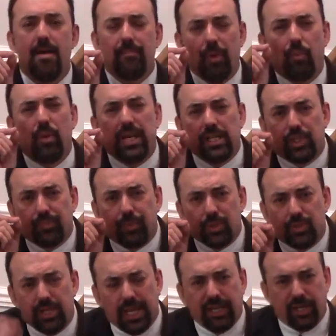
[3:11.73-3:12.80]
But when it's
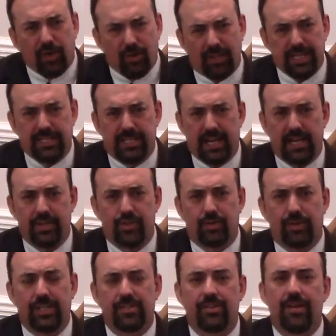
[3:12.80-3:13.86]
particularly
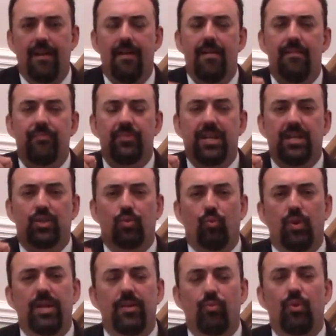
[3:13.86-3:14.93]
dangerous is
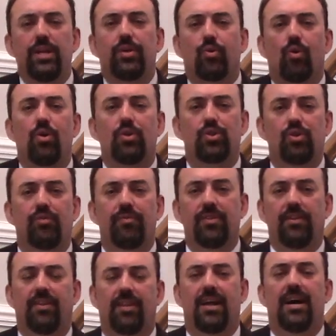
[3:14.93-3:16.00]
when we cross over
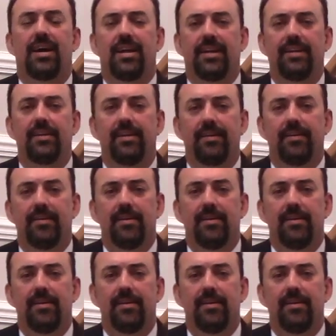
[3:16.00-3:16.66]
the line,